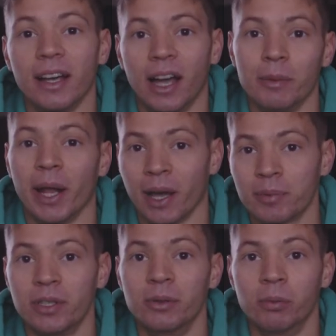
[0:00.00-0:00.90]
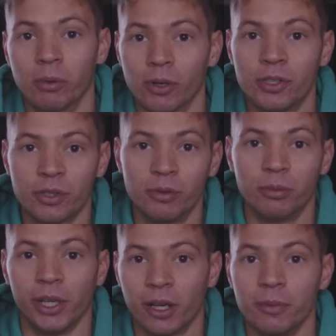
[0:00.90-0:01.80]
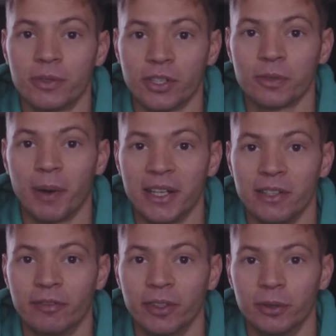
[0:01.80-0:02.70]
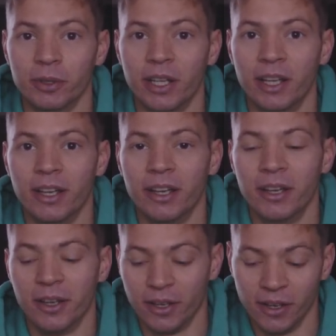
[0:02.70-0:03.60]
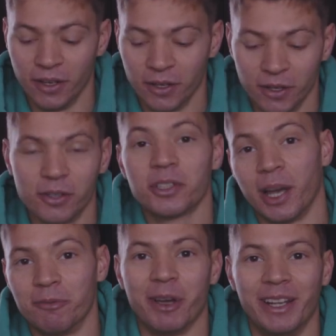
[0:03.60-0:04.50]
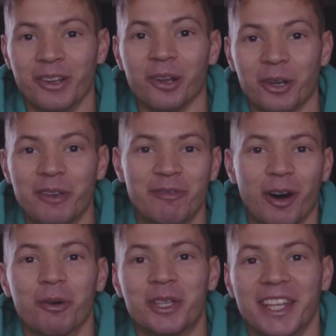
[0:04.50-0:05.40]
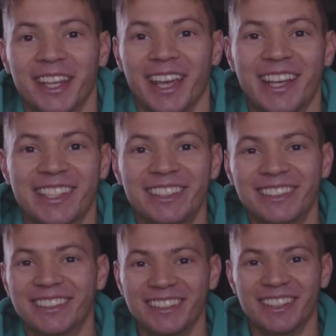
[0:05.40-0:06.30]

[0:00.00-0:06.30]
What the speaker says: I'm an absolute wuss when it comes to spicy food, so I'm really not looking forward to this.